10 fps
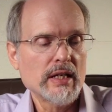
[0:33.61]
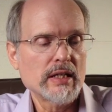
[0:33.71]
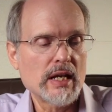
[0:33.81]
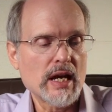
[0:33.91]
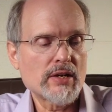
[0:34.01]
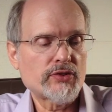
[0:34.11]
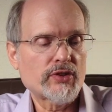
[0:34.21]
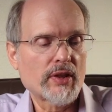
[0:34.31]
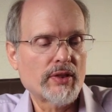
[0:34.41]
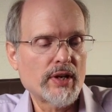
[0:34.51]
Yes,
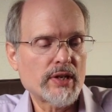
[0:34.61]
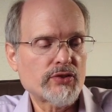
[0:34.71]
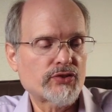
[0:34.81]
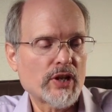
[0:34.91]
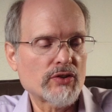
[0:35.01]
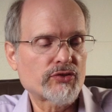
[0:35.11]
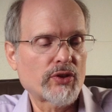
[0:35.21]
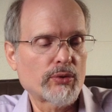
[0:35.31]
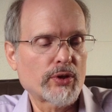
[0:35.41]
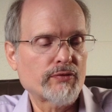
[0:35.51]
thus says the
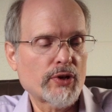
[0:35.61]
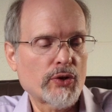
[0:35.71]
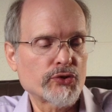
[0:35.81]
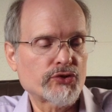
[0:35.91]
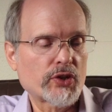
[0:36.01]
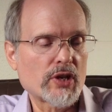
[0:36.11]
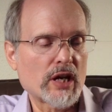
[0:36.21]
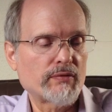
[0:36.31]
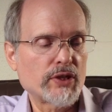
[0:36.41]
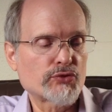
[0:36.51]
Lord of hosts, the God
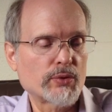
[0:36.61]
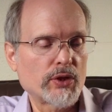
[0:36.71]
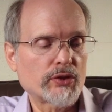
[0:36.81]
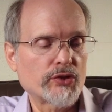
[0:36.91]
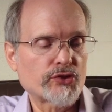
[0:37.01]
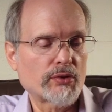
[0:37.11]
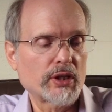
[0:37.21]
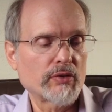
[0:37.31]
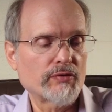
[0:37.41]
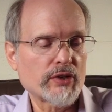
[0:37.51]
of Israel,
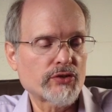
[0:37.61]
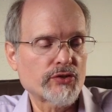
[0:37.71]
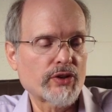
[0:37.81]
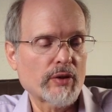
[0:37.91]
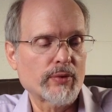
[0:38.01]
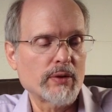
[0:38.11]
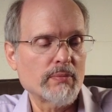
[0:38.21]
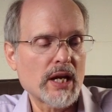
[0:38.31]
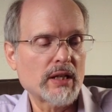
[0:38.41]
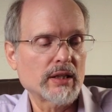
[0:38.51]
concerning the vessels that
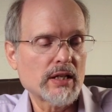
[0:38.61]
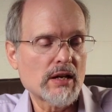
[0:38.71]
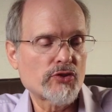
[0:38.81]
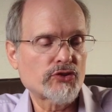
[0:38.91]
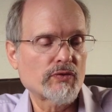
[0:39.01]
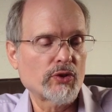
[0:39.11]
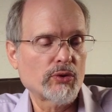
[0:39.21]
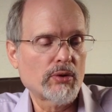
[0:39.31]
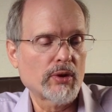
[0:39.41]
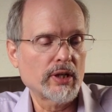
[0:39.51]
remain in the house of the
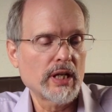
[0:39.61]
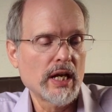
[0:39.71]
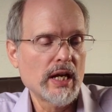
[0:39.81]
Lord,